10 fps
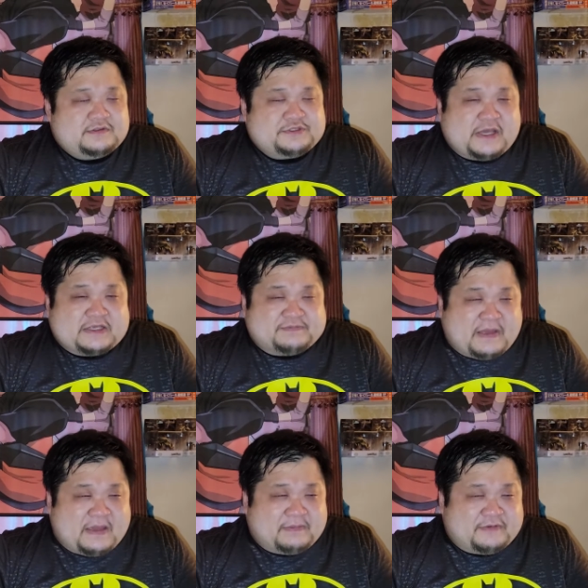she asked
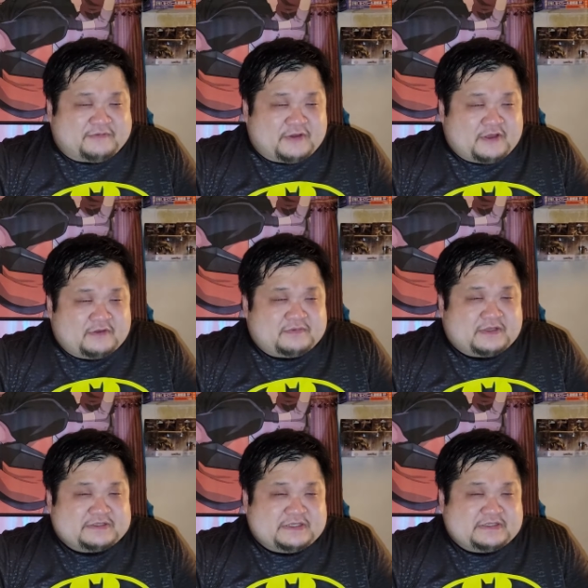Batman for help
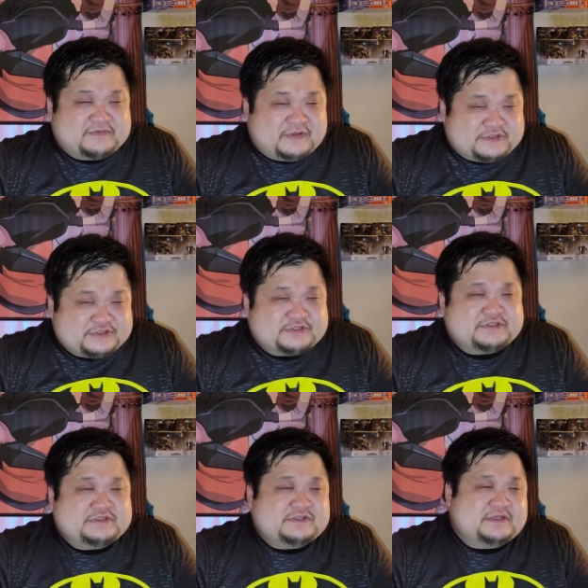because he's
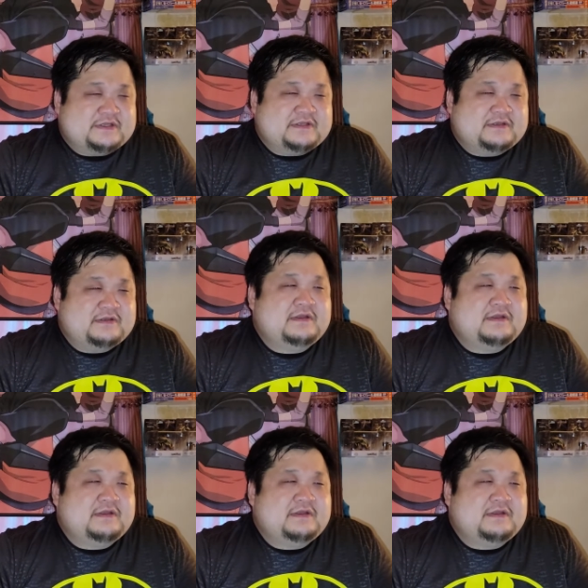vengeance, and